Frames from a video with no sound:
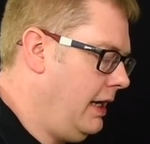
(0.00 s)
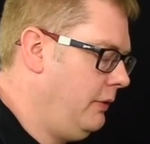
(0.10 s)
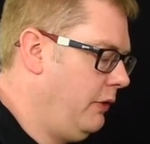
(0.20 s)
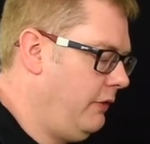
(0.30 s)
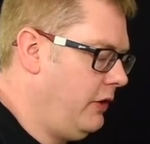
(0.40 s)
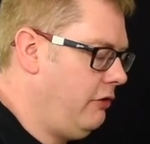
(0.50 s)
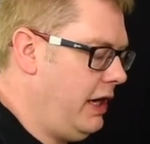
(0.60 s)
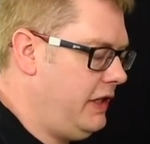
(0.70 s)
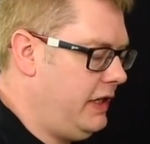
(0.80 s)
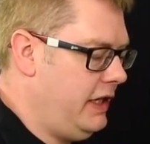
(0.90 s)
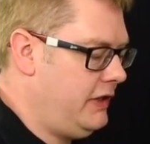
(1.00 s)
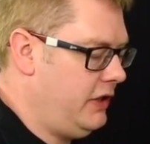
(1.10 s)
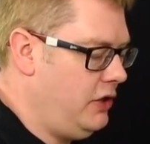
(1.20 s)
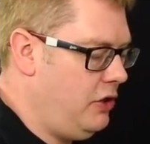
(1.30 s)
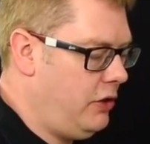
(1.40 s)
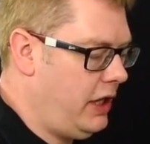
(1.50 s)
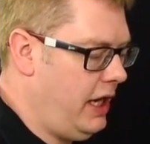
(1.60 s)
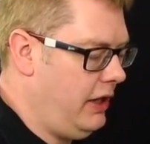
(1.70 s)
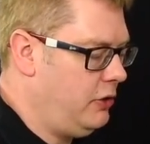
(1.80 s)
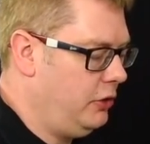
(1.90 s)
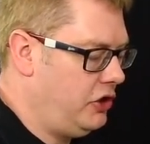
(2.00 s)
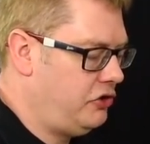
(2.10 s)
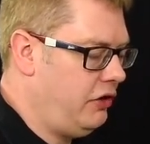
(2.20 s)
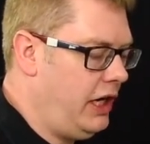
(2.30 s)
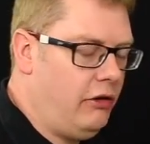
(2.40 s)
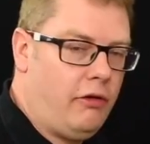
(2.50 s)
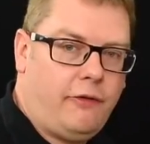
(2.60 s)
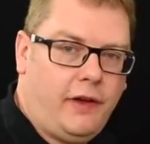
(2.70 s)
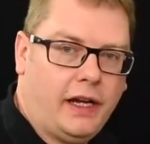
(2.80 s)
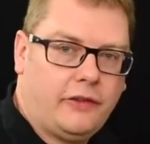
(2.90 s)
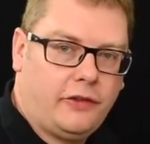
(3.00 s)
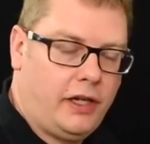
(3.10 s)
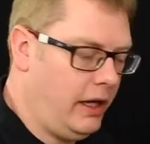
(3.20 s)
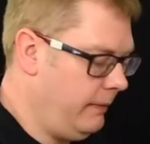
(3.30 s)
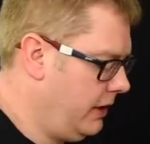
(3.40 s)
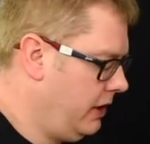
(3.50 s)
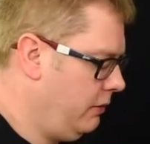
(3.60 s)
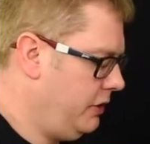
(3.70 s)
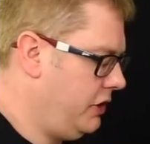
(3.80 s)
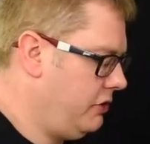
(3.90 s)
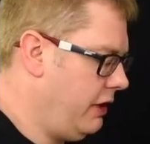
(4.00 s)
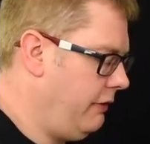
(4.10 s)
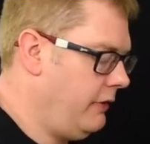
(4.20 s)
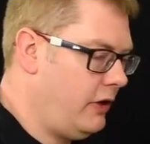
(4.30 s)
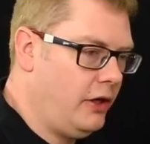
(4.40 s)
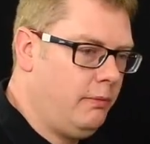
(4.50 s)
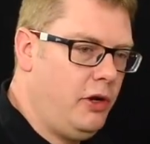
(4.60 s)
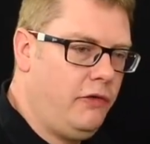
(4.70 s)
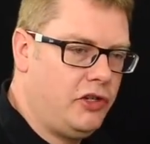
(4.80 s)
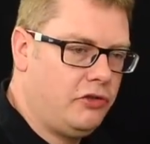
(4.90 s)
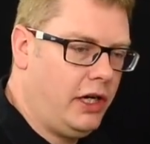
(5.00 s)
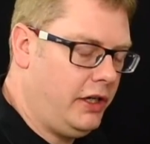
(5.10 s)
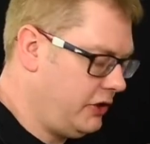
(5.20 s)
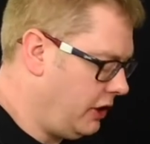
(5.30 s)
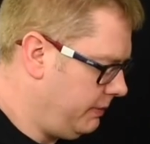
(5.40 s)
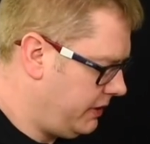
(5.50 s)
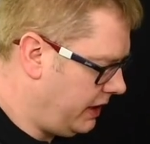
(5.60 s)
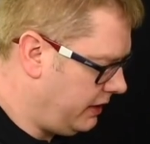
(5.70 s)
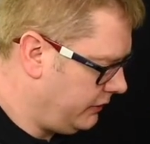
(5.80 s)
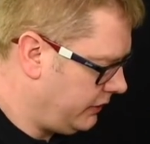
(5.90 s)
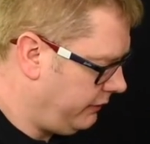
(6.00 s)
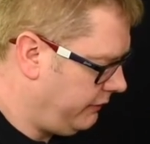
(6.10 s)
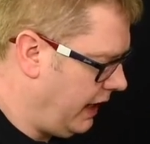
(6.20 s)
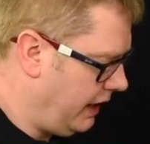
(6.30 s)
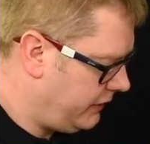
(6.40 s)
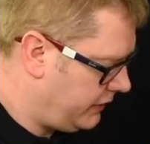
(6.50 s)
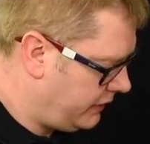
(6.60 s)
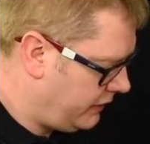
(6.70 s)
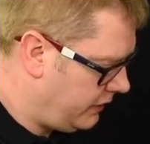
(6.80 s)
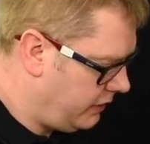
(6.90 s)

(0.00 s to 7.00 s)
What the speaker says: And we've created this new kit called a trailer effects kit, which is great for kind of movie trailer type sounds and effects.